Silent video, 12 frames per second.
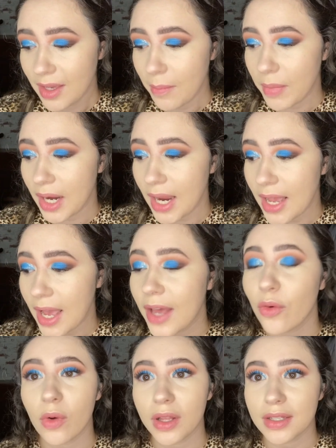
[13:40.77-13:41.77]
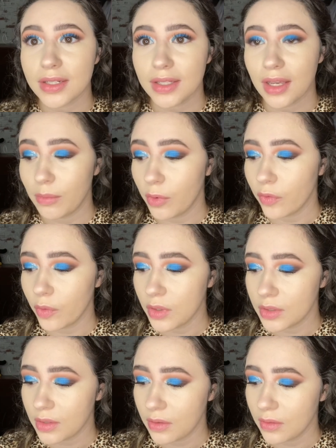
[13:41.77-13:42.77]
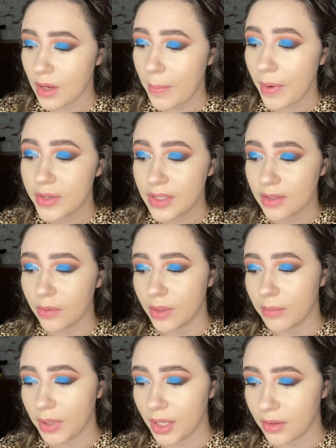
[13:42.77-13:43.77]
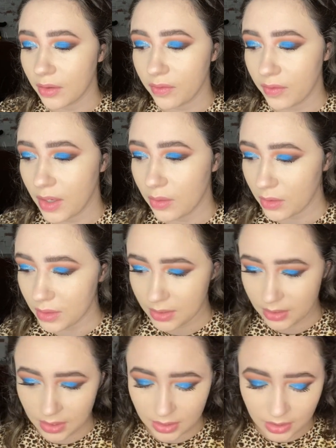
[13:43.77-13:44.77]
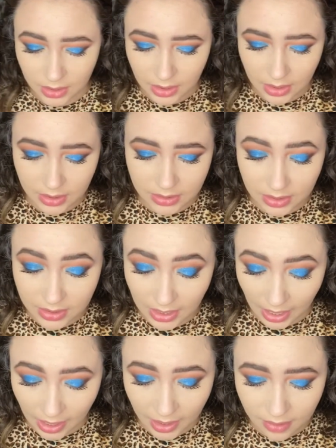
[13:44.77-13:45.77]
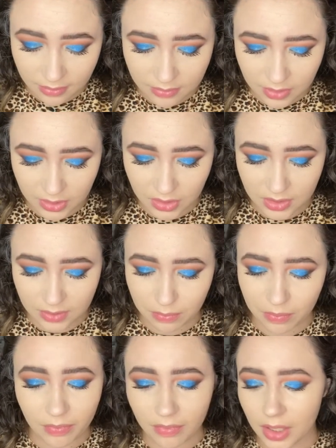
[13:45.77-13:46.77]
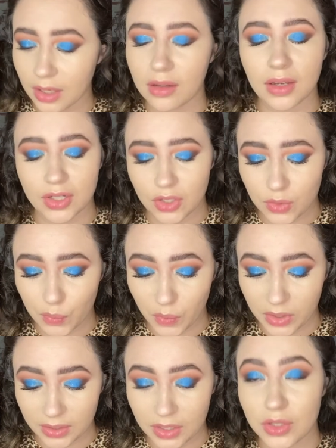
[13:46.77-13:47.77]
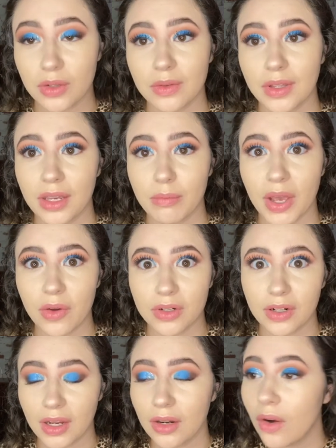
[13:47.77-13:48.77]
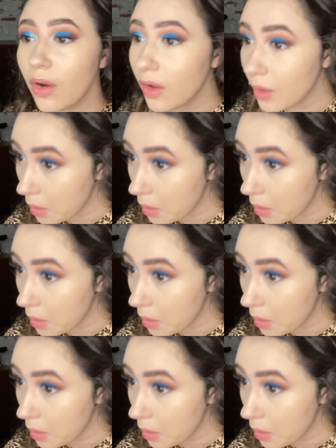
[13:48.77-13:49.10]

but I had oily skin before, so I probably still wouldn't bake though if I had oily skin today, just because I just really don't like powder at all.